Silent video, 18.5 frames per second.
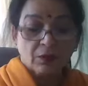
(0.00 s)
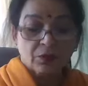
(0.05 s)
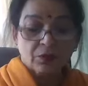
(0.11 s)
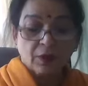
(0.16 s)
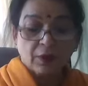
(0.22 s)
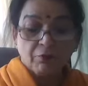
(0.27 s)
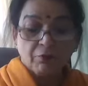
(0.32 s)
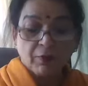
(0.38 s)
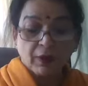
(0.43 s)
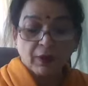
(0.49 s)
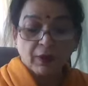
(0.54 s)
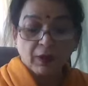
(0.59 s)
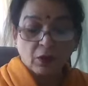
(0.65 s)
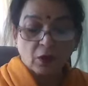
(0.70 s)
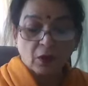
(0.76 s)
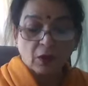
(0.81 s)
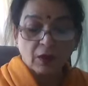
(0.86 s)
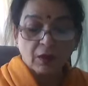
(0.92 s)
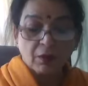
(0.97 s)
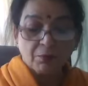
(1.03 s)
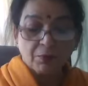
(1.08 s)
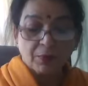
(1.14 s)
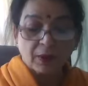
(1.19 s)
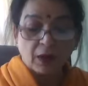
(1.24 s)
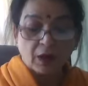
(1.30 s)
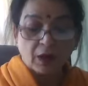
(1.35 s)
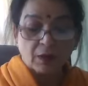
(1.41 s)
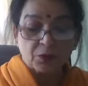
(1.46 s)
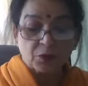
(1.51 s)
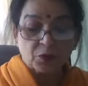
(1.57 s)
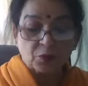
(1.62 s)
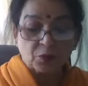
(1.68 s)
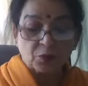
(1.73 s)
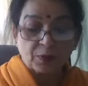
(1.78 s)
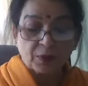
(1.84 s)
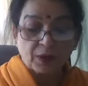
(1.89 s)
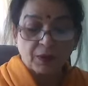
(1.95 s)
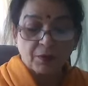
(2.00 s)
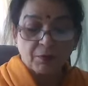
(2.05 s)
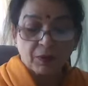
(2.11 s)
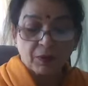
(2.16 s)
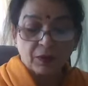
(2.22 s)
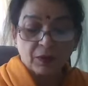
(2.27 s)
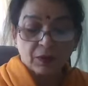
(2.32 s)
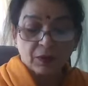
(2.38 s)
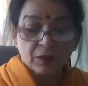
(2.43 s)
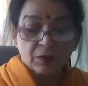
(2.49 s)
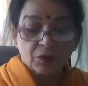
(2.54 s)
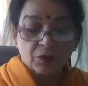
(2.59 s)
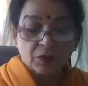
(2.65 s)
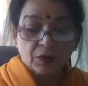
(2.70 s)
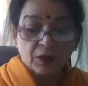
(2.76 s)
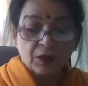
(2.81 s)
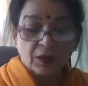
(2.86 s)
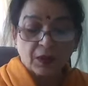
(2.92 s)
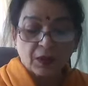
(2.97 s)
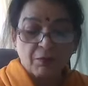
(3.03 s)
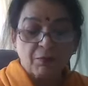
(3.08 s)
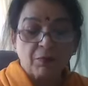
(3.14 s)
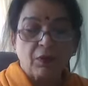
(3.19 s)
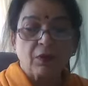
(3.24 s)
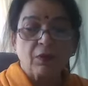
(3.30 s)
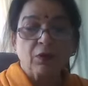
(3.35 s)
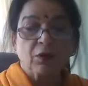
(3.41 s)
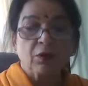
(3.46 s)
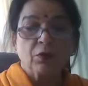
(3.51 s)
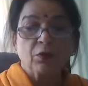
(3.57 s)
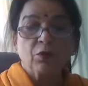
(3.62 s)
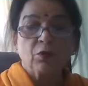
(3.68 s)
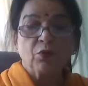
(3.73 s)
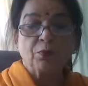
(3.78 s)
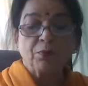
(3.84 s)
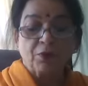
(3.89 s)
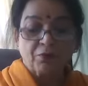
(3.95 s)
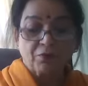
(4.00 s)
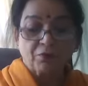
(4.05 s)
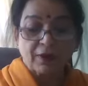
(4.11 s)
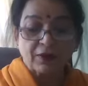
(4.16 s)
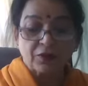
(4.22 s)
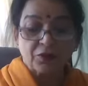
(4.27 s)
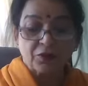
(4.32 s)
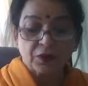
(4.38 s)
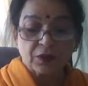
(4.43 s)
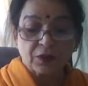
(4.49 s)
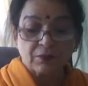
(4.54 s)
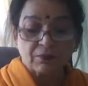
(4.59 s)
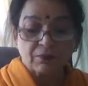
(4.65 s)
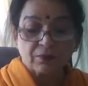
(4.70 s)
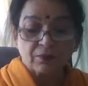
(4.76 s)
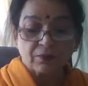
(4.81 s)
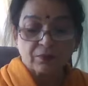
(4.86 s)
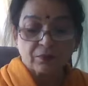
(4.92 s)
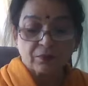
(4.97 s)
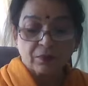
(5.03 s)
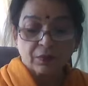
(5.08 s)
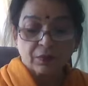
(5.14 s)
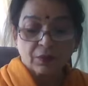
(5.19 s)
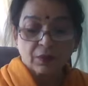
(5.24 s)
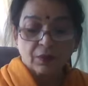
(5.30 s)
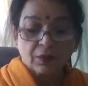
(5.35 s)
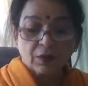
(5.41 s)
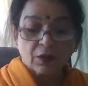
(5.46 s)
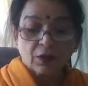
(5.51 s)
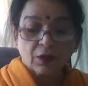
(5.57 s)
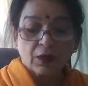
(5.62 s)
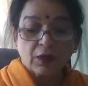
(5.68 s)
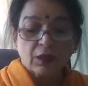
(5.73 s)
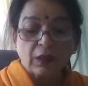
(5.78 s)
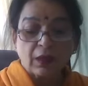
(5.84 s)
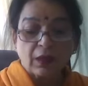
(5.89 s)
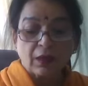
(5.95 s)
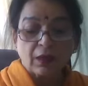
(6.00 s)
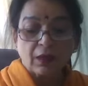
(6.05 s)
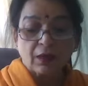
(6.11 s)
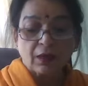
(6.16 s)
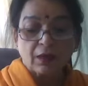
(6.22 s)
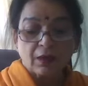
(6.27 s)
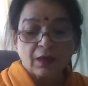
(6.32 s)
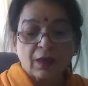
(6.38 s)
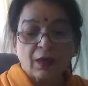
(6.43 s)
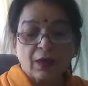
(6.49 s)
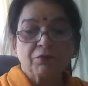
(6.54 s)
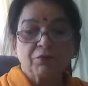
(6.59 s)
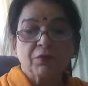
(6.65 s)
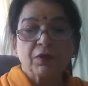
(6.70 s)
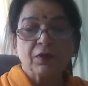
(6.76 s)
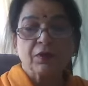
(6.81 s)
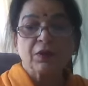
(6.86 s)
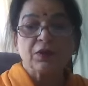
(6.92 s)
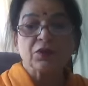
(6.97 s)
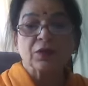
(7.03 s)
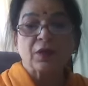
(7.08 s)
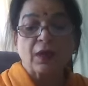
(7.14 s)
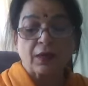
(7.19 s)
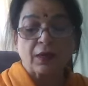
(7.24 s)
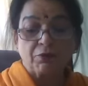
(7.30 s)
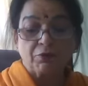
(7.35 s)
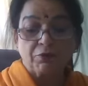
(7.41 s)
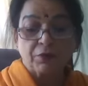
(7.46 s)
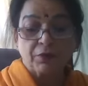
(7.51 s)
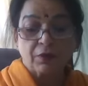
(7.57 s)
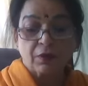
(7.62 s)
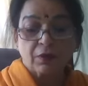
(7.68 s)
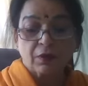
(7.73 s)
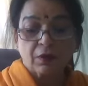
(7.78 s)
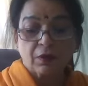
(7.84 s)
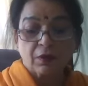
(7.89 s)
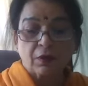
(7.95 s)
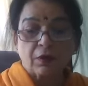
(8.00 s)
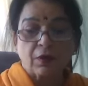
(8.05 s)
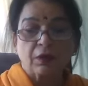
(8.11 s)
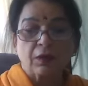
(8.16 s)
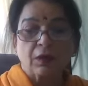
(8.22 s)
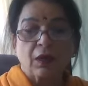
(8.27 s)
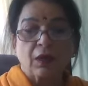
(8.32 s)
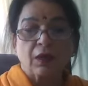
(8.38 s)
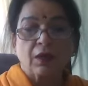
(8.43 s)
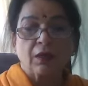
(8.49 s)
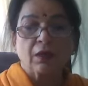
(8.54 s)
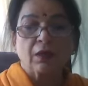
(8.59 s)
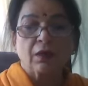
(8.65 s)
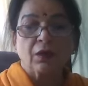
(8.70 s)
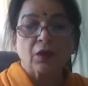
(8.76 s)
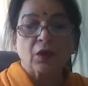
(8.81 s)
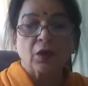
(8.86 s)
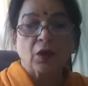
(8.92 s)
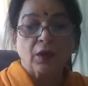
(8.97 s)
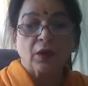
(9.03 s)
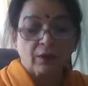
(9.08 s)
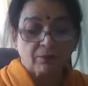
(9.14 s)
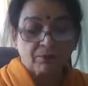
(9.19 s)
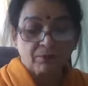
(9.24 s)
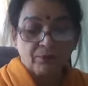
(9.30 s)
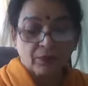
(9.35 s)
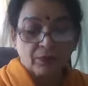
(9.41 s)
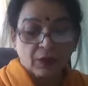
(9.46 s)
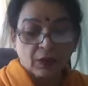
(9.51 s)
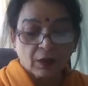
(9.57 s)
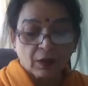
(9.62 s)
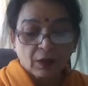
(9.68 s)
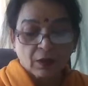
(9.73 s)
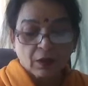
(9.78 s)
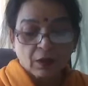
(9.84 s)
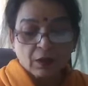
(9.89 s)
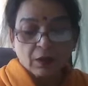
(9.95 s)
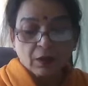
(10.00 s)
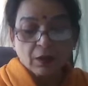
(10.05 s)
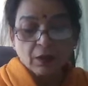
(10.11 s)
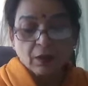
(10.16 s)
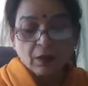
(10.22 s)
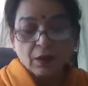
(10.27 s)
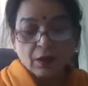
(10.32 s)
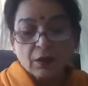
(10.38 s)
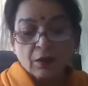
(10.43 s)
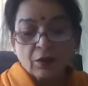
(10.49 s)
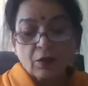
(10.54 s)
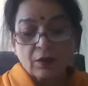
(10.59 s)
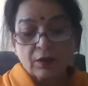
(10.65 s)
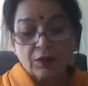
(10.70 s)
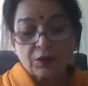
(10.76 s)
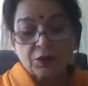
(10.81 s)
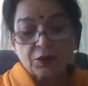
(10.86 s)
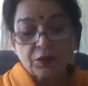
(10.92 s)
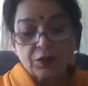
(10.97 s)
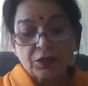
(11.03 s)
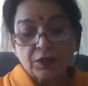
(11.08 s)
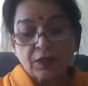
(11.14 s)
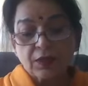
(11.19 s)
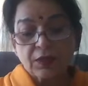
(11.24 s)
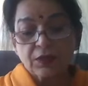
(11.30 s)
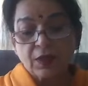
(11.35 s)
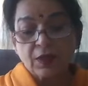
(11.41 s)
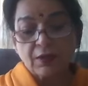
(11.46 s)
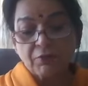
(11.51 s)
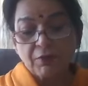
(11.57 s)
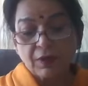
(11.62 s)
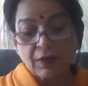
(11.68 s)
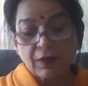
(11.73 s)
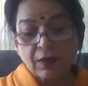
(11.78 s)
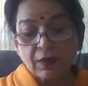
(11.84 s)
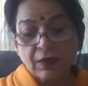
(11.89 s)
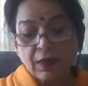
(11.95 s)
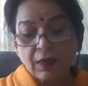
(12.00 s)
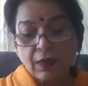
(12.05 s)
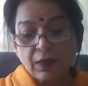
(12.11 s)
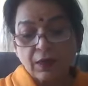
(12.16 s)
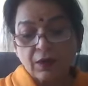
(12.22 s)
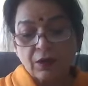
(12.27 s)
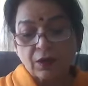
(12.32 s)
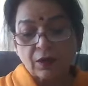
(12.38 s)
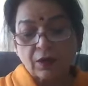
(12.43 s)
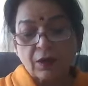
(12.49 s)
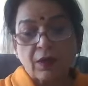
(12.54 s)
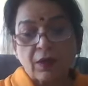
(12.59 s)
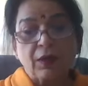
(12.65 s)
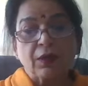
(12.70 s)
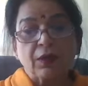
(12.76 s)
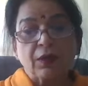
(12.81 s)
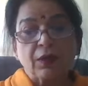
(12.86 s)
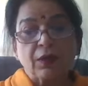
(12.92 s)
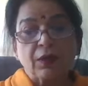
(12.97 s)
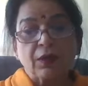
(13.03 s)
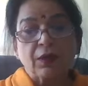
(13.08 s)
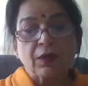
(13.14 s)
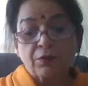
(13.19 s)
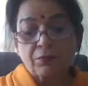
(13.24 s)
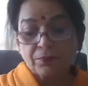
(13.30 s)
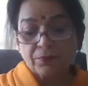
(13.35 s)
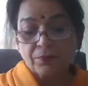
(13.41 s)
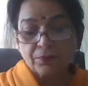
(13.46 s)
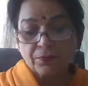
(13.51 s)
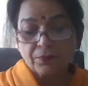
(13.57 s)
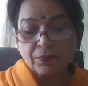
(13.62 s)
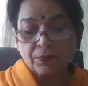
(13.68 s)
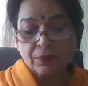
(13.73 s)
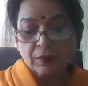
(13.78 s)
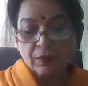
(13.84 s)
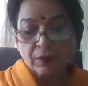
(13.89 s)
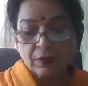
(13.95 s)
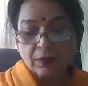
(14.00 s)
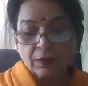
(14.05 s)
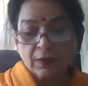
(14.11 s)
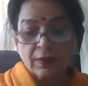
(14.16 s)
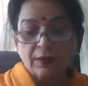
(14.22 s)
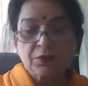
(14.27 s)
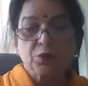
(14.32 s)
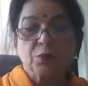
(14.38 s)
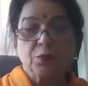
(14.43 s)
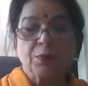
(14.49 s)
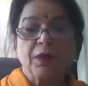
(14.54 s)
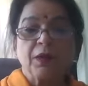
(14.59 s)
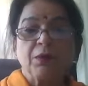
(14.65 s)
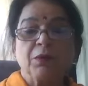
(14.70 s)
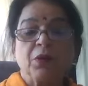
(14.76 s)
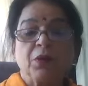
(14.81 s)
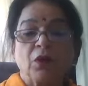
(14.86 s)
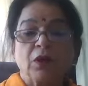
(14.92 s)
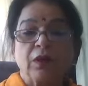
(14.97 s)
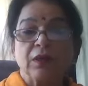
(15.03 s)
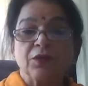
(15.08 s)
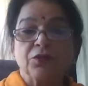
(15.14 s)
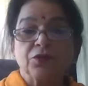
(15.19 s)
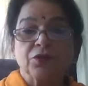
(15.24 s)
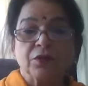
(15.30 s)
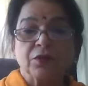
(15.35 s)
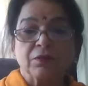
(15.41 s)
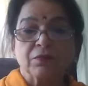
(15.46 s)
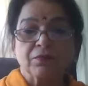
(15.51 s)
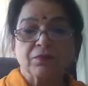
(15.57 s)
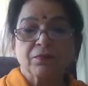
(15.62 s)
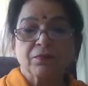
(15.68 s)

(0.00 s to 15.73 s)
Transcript: Sarve all, param supreme. Siddhim, to perfection. Itaha, after this life, gata, gone. Lord Krishna says, I will again declare their supreme knowledge.